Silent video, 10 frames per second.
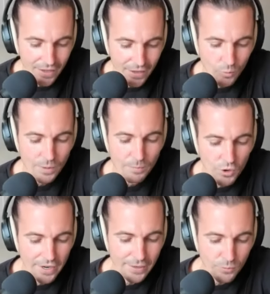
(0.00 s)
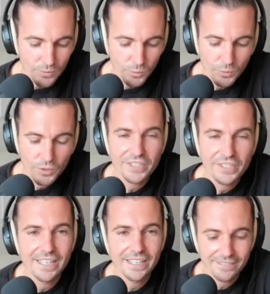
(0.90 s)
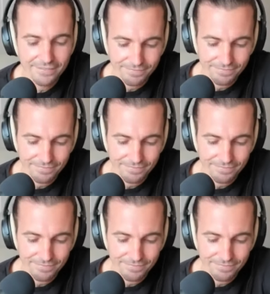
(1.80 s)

One morning when we were sitting